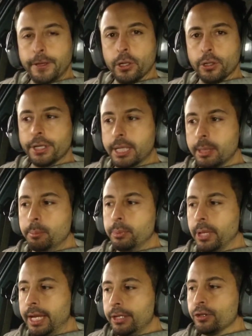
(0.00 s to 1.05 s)
feel the
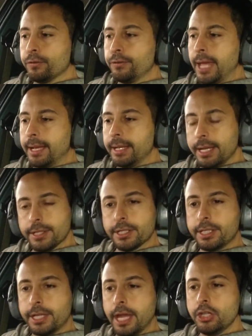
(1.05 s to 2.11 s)
complaint of that
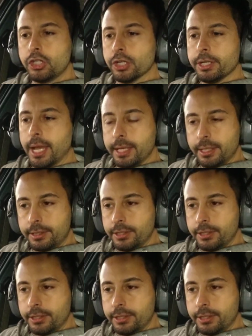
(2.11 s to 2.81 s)
hesitation that